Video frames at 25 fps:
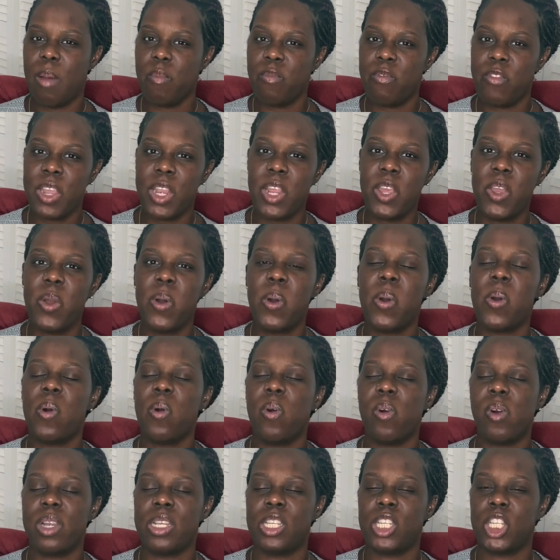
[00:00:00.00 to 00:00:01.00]
video
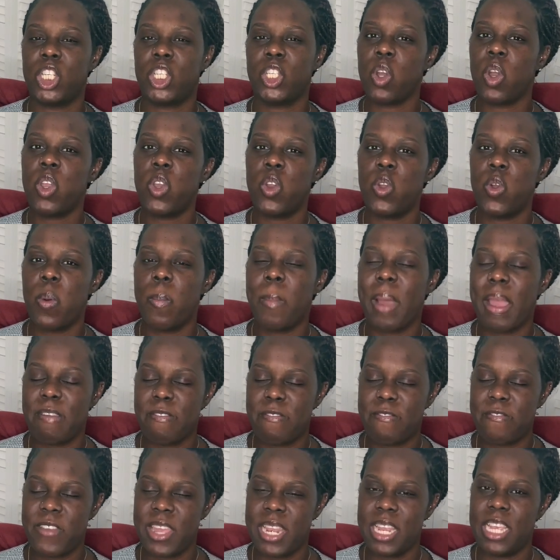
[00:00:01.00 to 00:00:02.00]
or to show you my
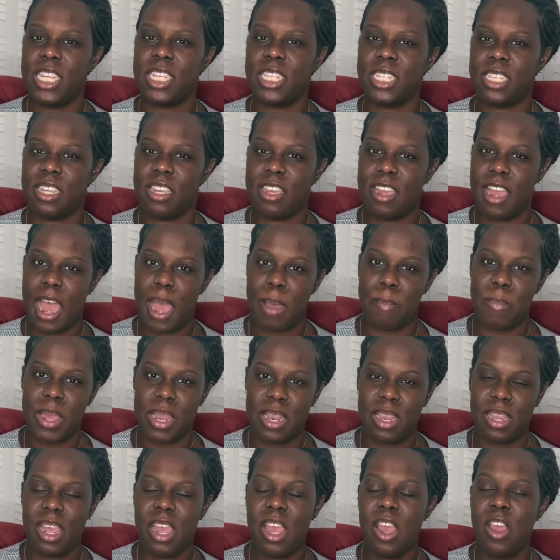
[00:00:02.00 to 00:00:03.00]
finished
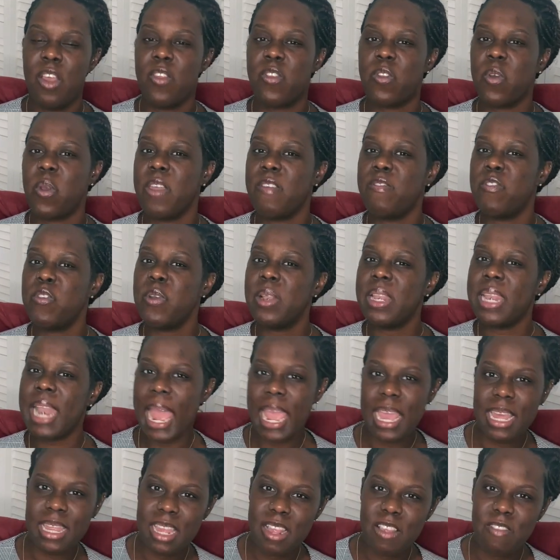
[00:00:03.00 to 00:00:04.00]
garment. So if you
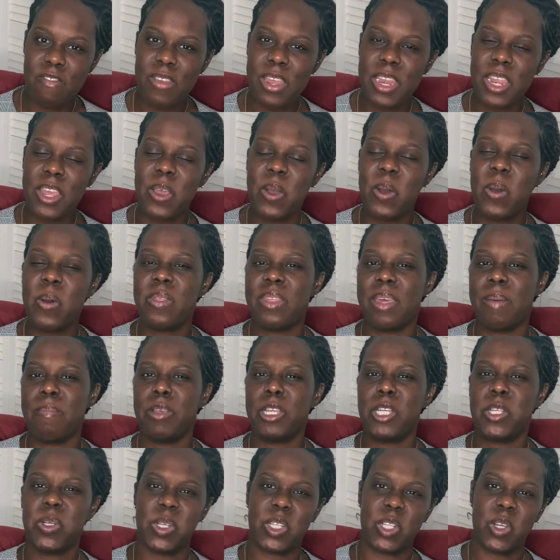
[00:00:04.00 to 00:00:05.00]
like this video, then be
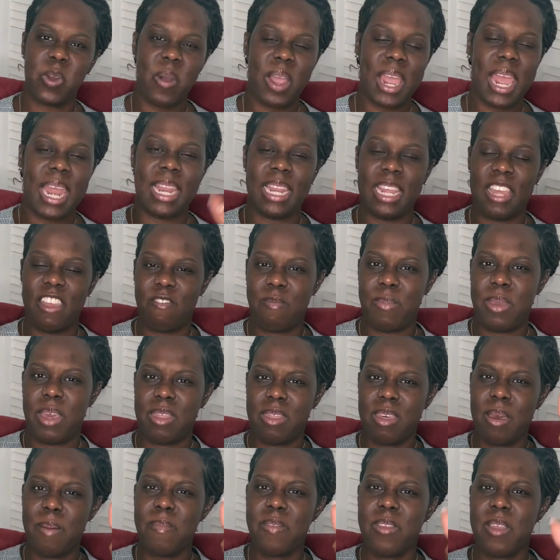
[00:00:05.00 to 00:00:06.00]
sure to go ahead and give me a
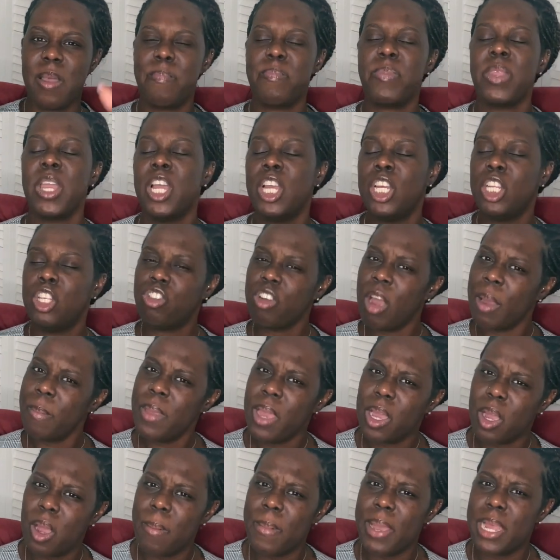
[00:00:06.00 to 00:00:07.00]
thumbs up. Drop me
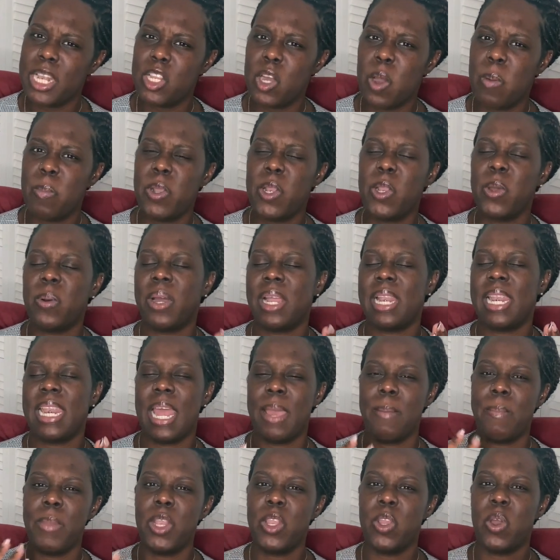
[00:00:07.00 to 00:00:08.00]
a comment down below and
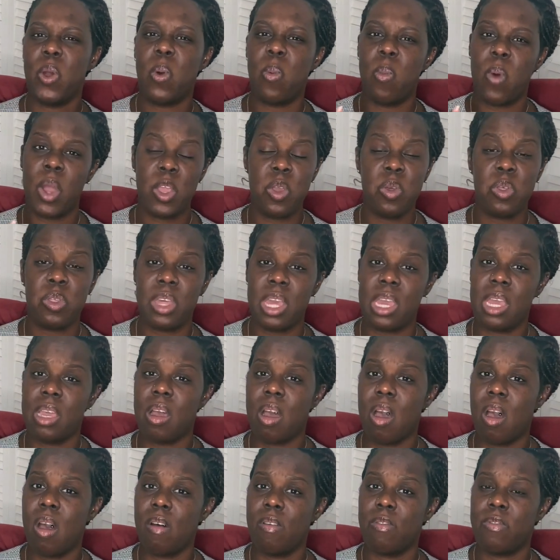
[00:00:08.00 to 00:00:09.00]
let me know what you think
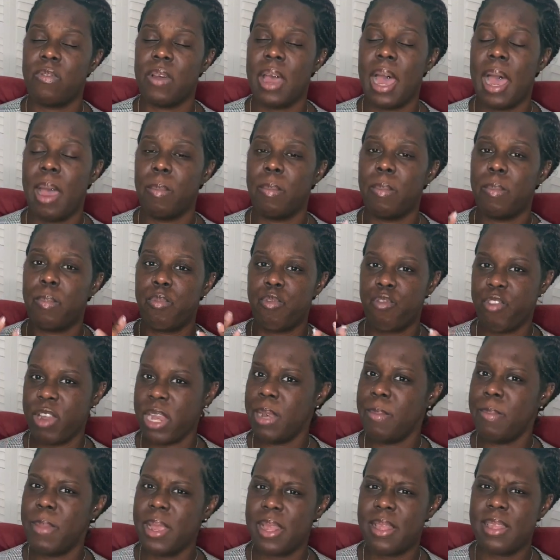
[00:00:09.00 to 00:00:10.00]
of
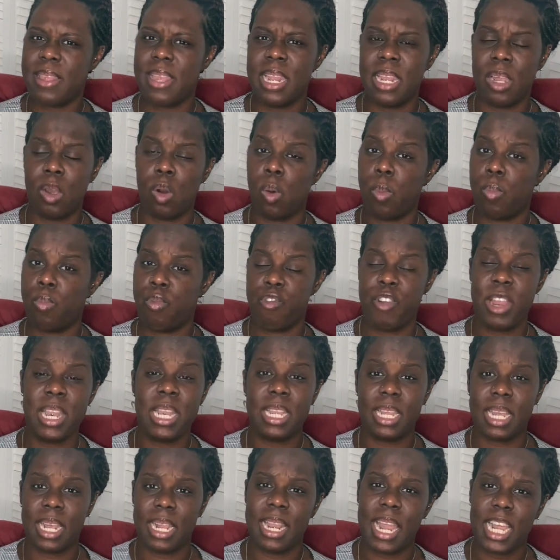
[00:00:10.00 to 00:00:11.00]
print mixing or
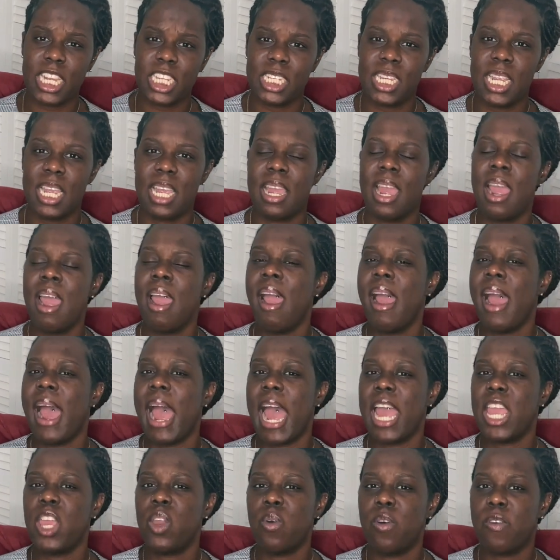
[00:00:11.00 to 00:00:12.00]
print clashing.
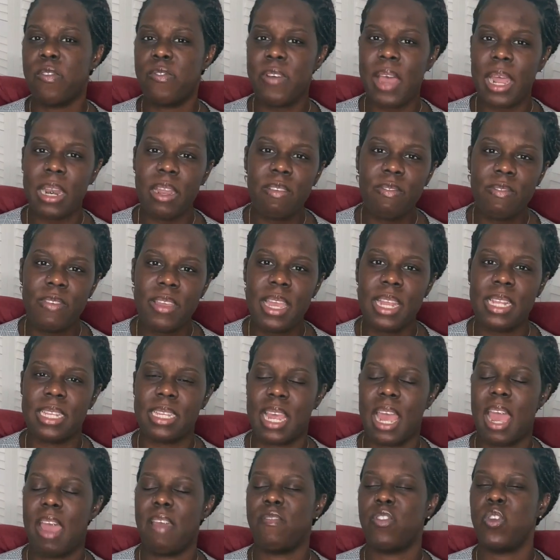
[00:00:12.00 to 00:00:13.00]
Are you a fan of it?
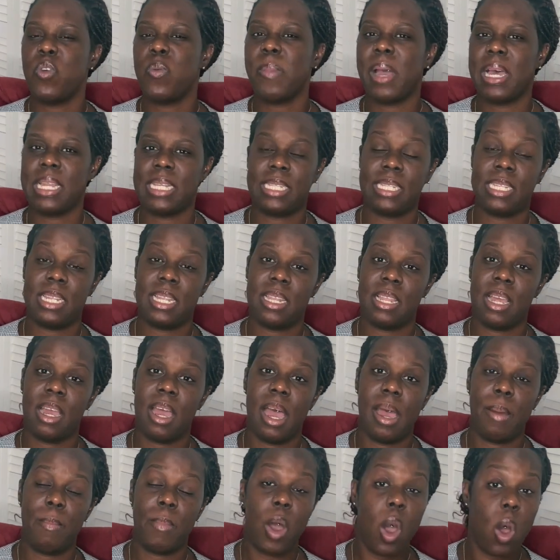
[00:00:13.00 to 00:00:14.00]
Have you mastered
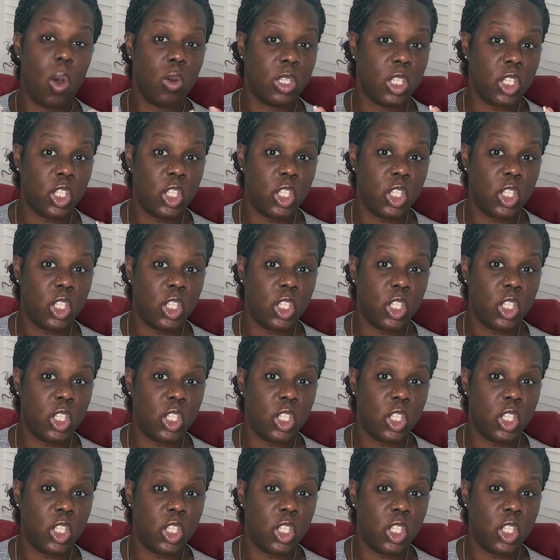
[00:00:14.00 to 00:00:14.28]
how to